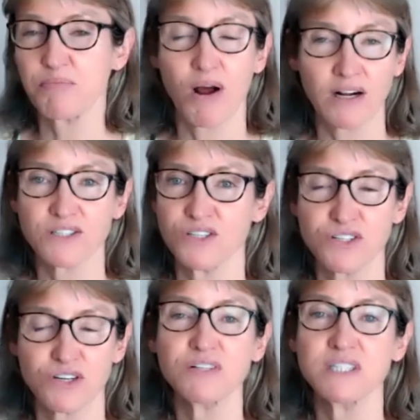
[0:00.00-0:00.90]
products and
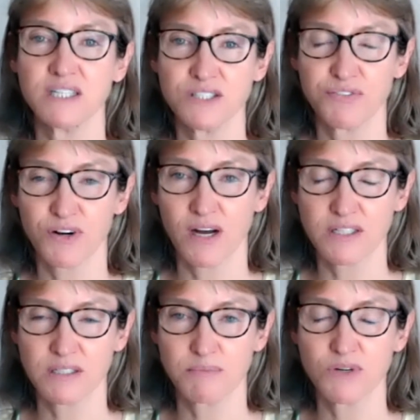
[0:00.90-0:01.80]
services for
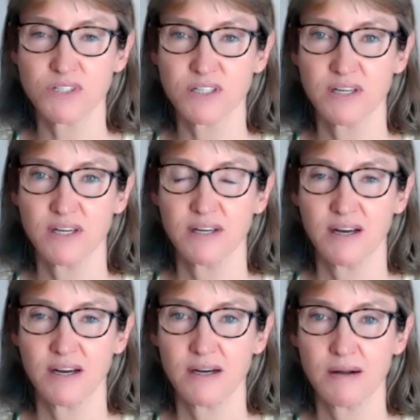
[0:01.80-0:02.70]
customers.
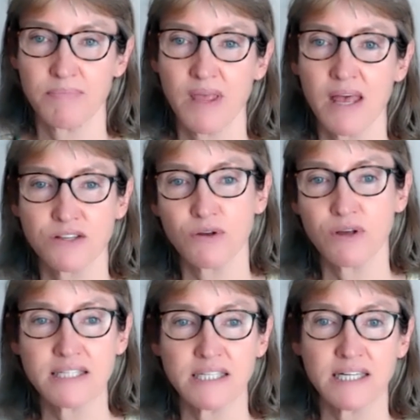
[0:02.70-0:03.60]
So
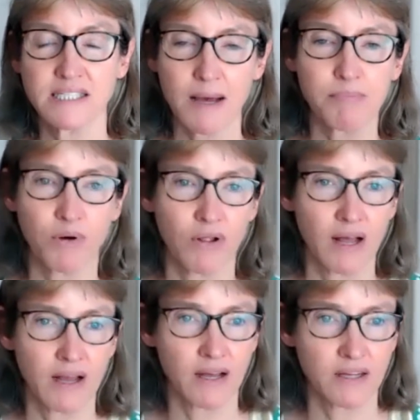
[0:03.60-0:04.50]
as an
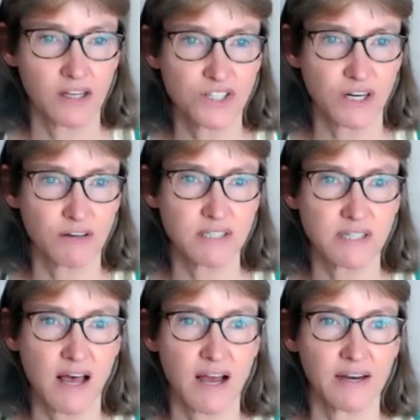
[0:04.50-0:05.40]
example, I'll share a
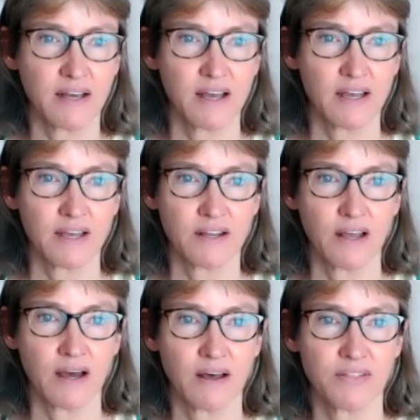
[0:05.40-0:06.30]
slide.
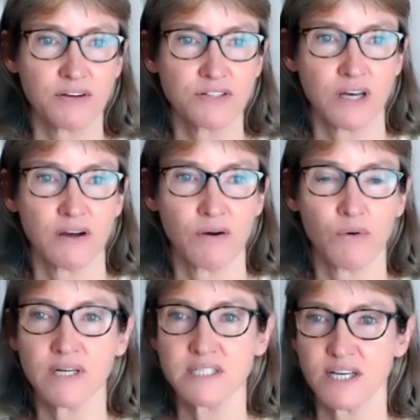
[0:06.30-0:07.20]
There's an
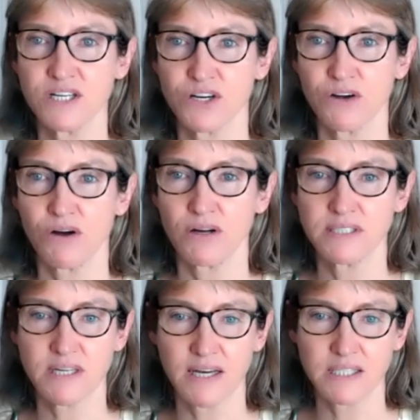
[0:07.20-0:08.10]
organization
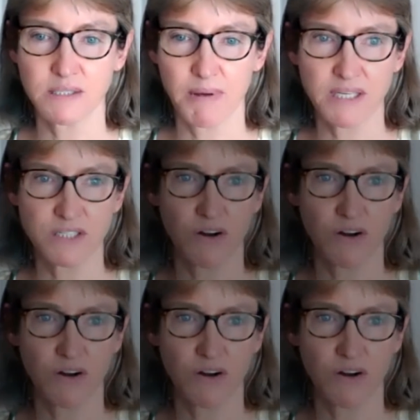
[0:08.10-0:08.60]
called Science-Based